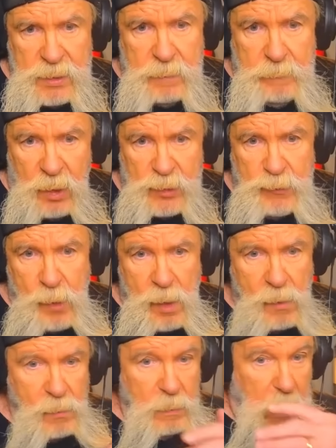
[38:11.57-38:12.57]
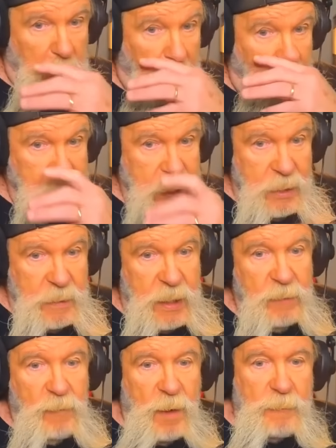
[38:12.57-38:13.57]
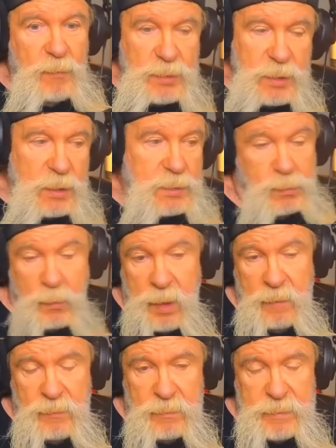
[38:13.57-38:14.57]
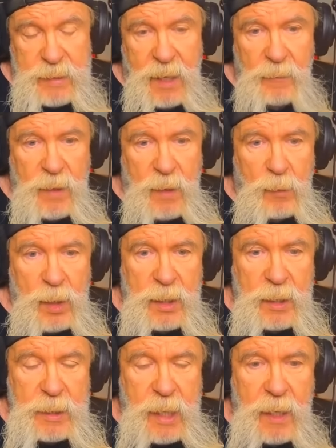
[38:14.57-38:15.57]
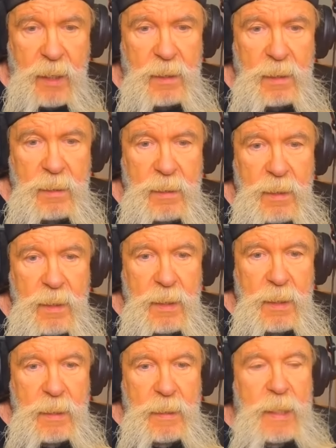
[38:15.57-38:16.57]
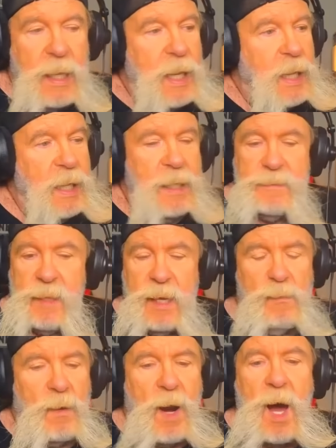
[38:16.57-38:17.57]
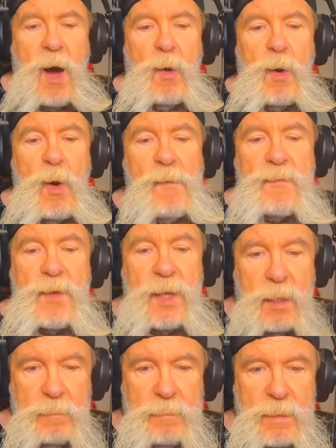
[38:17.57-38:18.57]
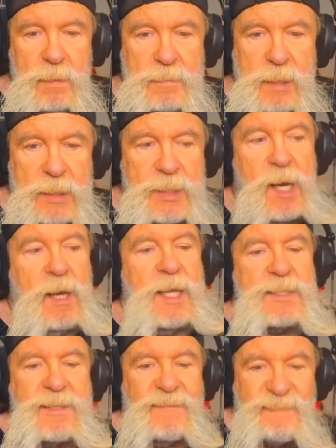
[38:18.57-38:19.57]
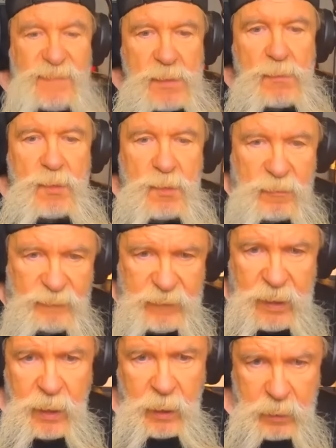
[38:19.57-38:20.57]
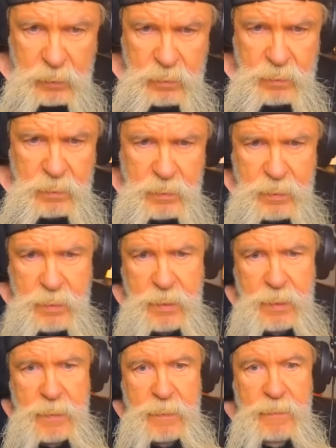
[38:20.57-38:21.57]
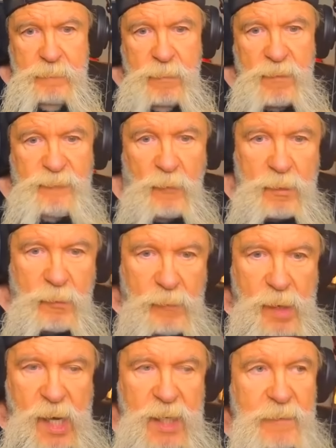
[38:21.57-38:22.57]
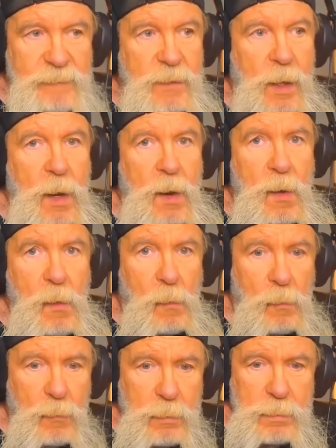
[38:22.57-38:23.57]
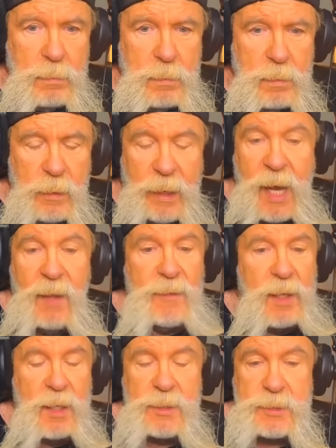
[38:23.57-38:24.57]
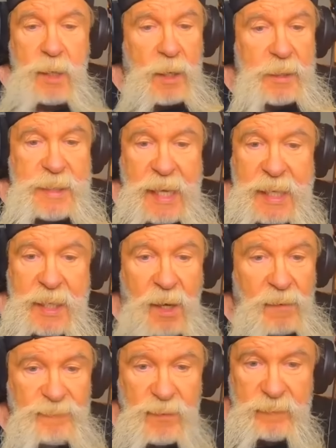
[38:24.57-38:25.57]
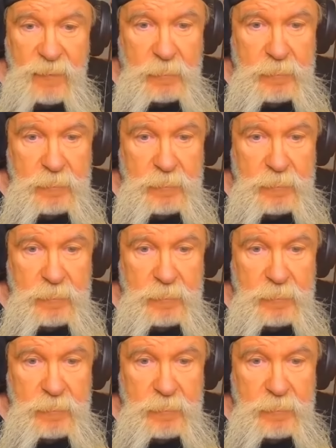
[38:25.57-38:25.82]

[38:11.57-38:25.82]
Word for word: it, Montreal? Mm-hmm. He represents whatever town they Quebec, were in in Canada. And they were all over him. Yeah, it's a feel good feeling. But for creative, oh, now they just got to take it off of him